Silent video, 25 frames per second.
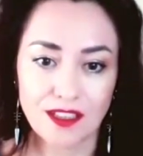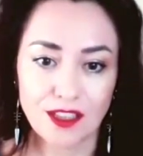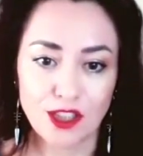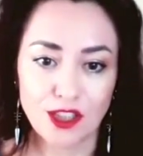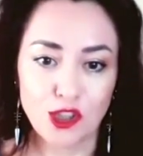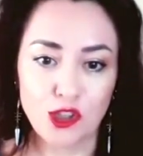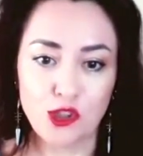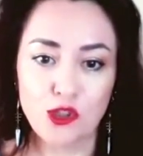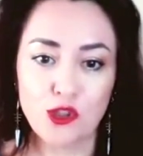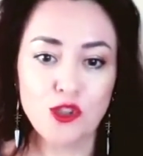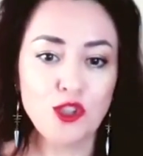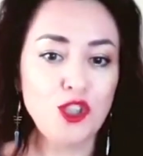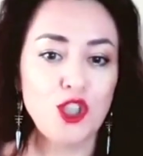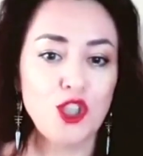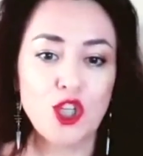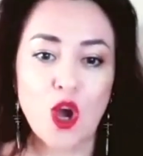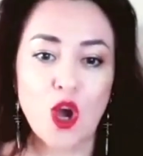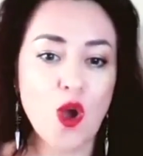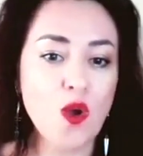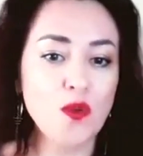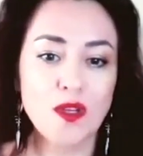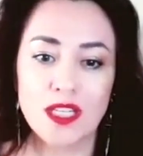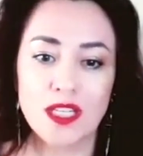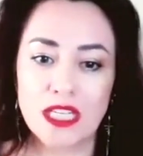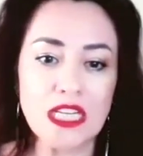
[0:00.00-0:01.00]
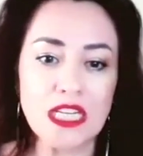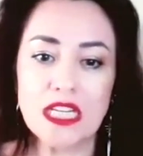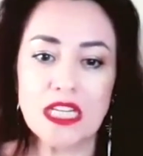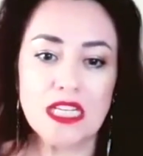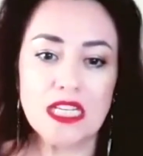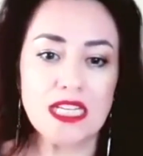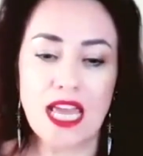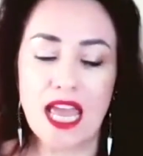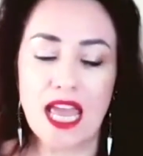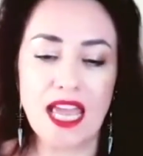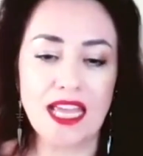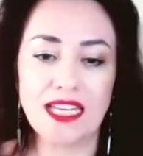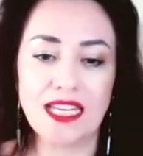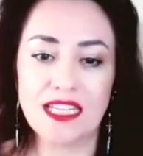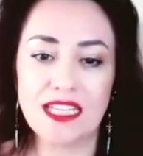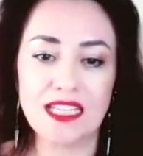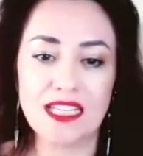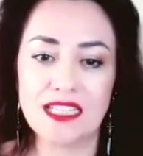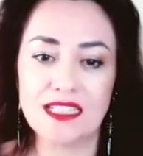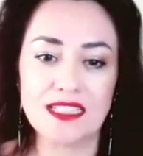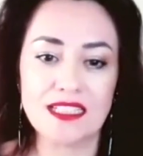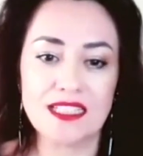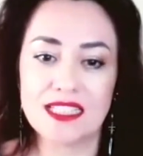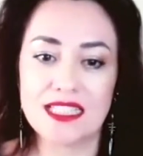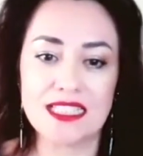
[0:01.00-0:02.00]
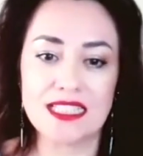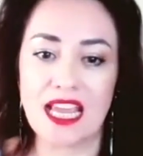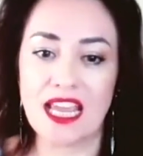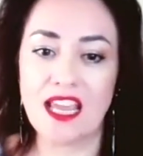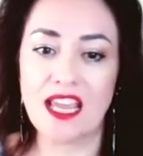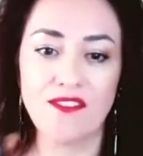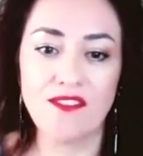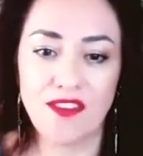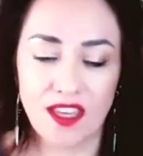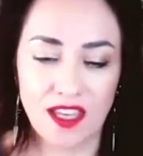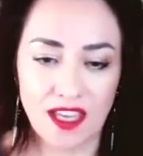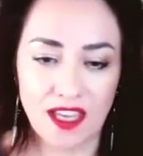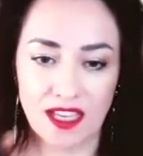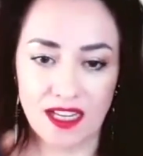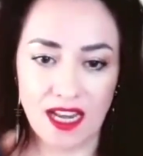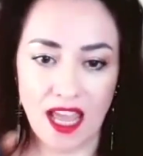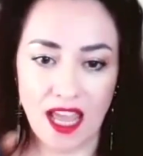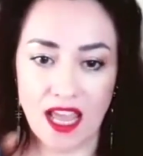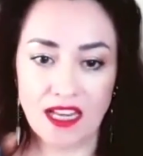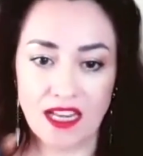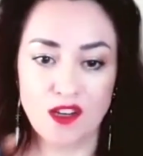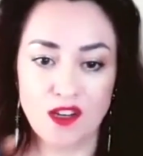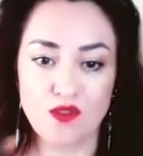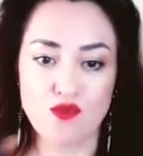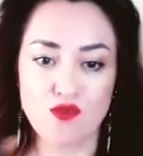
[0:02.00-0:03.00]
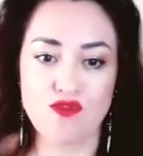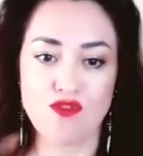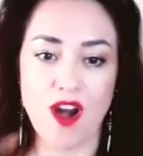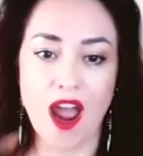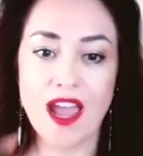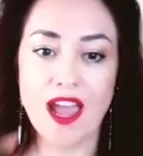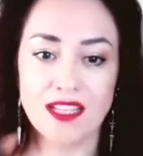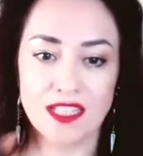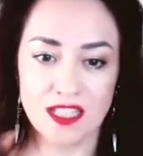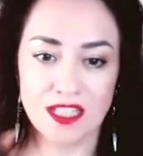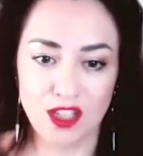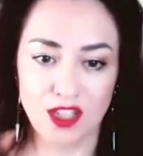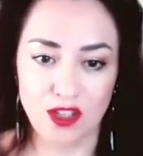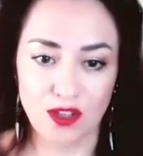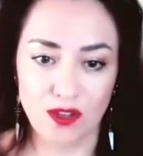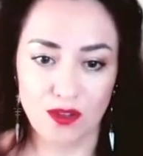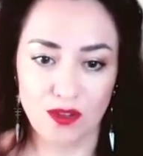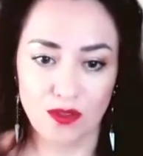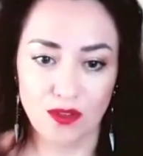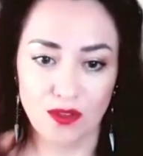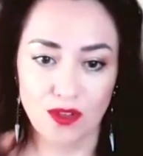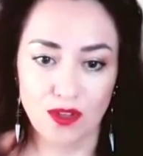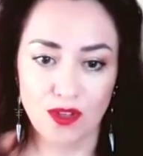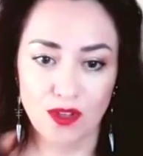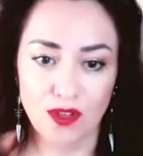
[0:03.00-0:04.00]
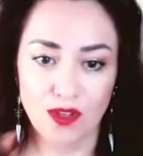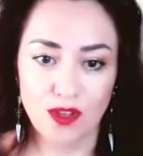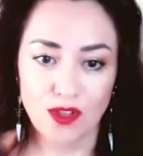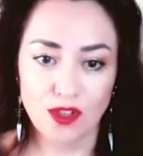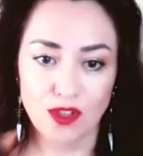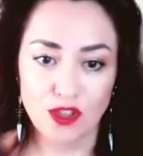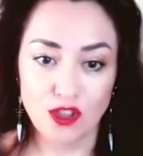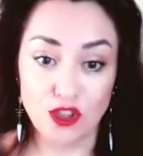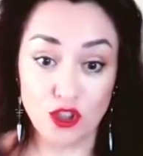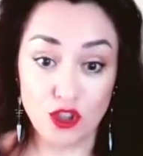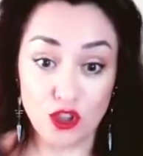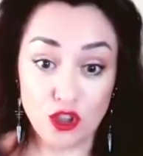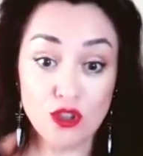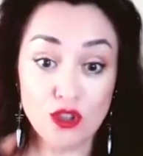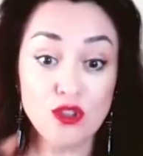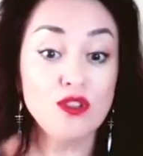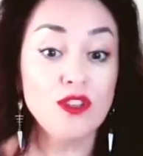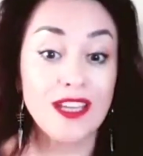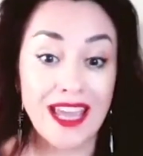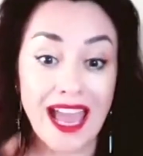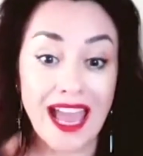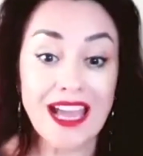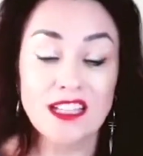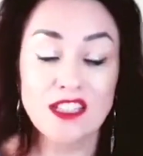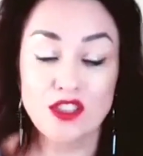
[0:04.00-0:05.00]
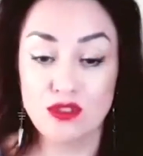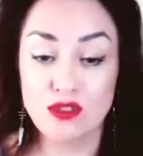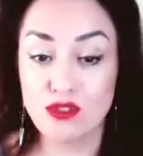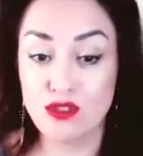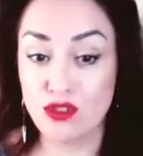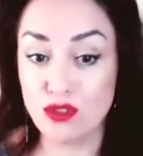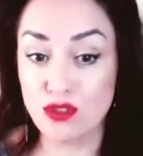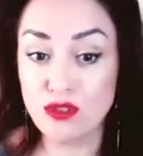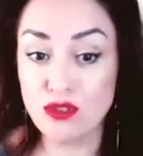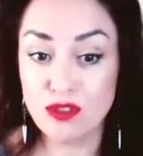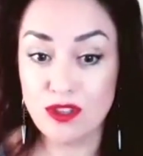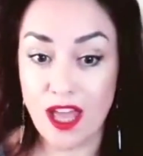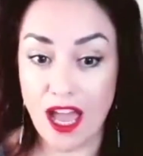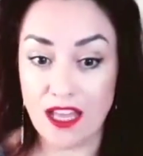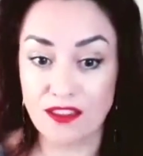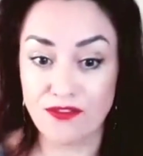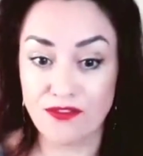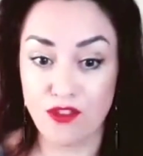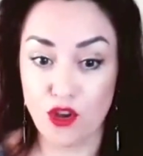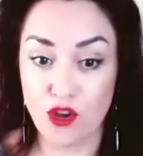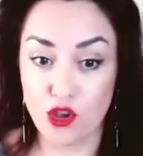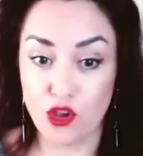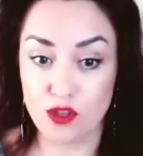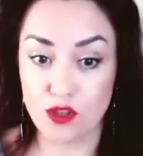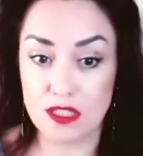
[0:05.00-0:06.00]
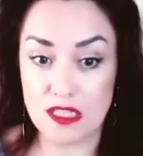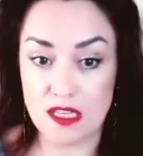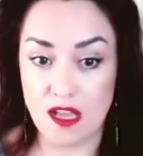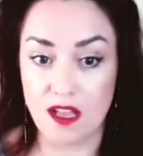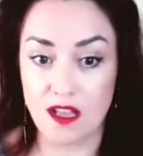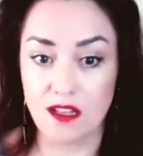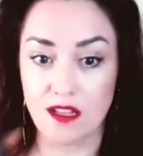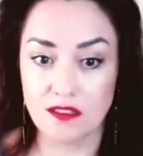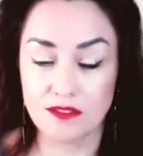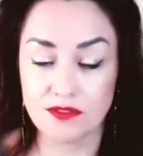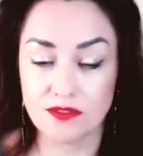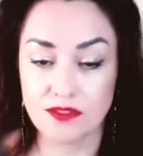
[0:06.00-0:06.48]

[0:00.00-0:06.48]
You don't need any saving and any rescue. You get to do that for yourself.